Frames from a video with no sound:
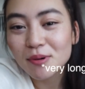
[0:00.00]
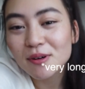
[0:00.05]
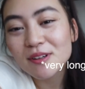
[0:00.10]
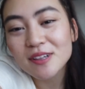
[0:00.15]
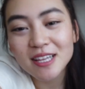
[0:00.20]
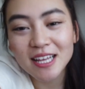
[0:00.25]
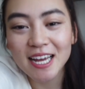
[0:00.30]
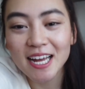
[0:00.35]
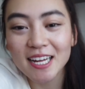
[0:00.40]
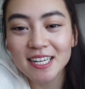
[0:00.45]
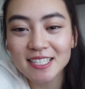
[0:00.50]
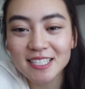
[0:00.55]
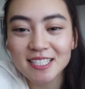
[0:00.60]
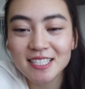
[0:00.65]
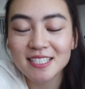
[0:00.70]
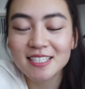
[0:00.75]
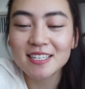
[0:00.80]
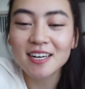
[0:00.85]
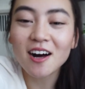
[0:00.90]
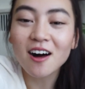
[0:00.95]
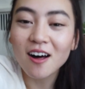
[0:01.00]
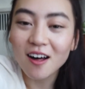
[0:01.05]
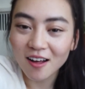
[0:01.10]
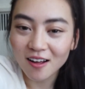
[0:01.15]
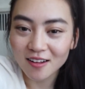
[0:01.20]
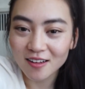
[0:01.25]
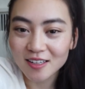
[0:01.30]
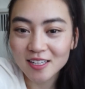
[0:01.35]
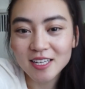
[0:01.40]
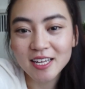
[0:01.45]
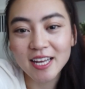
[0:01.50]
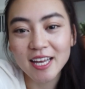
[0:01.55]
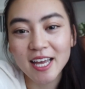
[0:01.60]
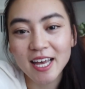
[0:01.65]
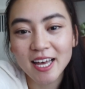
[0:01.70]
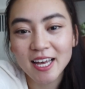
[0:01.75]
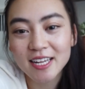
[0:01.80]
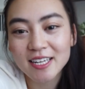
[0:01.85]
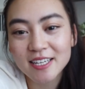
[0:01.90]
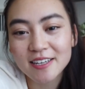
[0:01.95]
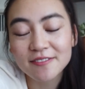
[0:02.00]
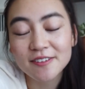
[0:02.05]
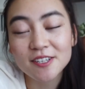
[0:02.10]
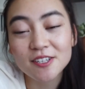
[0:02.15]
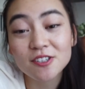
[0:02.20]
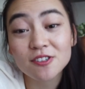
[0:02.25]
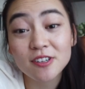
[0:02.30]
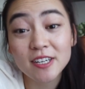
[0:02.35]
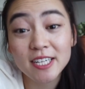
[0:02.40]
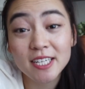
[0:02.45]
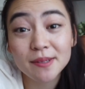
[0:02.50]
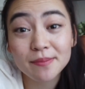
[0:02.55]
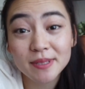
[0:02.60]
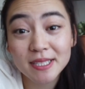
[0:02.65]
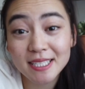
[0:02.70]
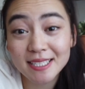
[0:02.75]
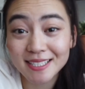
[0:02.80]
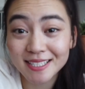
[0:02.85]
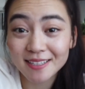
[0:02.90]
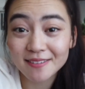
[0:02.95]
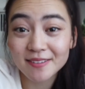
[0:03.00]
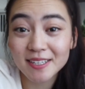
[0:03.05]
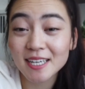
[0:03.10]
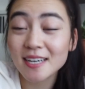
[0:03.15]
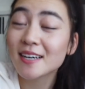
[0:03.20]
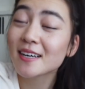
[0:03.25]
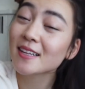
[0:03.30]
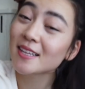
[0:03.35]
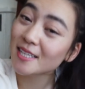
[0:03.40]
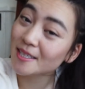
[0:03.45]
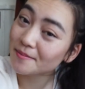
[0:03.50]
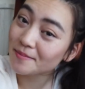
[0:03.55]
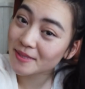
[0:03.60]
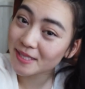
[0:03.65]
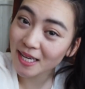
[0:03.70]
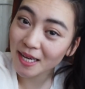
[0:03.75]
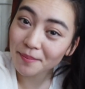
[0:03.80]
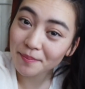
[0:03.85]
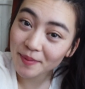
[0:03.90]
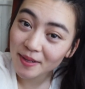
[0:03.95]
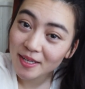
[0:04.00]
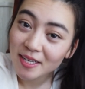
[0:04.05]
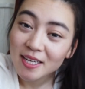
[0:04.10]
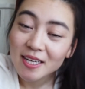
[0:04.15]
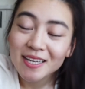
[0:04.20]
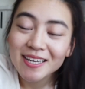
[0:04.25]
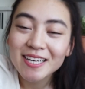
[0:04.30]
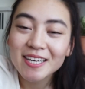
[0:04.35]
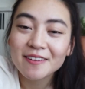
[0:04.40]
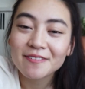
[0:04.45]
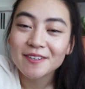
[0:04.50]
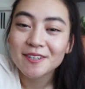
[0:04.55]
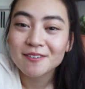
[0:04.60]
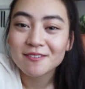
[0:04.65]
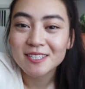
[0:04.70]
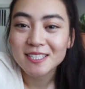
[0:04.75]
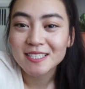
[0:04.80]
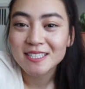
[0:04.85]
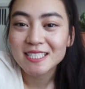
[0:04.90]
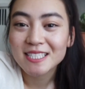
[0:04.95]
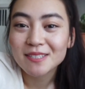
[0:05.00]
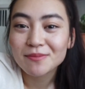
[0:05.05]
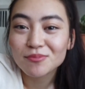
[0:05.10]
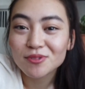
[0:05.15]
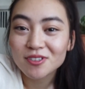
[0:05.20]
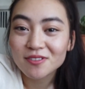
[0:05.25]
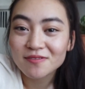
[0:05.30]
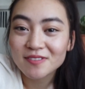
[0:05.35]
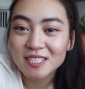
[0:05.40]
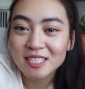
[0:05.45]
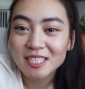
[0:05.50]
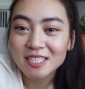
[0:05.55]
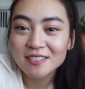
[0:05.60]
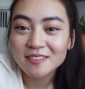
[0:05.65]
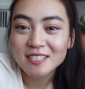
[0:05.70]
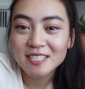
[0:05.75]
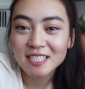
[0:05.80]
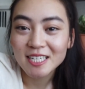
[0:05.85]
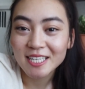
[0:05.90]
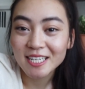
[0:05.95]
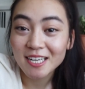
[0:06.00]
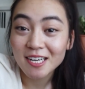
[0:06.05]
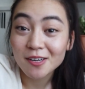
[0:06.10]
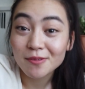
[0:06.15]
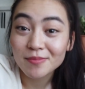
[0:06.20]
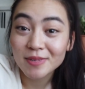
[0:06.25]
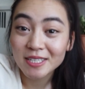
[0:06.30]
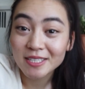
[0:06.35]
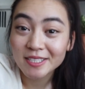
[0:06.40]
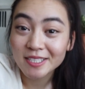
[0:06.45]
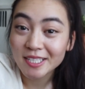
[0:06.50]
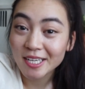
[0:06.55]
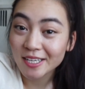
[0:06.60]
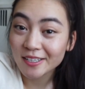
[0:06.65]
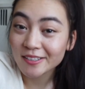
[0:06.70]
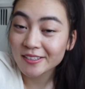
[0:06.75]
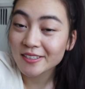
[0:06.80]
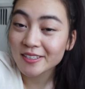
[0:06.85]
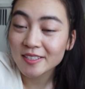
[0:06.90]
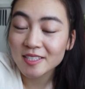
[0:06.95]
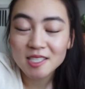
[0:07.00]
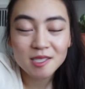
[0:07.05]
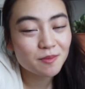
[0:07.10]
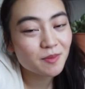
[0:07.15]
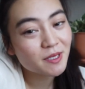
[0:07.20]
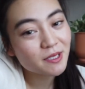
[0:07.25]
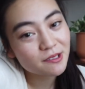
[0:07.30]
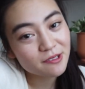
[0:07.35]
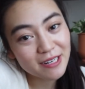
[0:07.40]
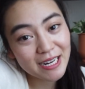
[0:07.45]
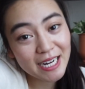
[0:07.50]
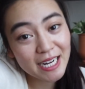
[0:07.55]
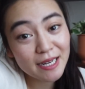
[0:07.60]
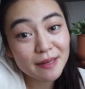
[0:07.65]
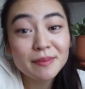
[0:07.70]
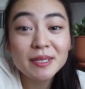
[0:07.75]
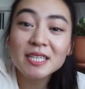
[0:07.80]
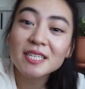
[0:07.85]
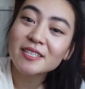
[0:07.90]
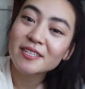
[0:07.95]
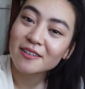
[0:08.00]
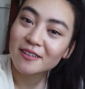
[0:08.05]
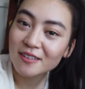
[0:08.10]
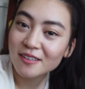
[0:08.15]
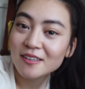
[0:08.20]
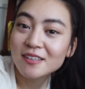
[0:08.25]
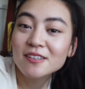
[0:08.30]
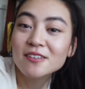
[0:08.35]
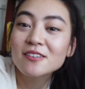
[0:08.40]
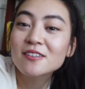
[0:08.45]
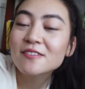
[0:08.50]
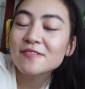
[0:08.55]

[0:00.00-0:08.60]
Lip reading: plant haul, and if you enjoyed it, please give it a thumbs up. If you want to see more videos, check out my channel and subscribe, turn on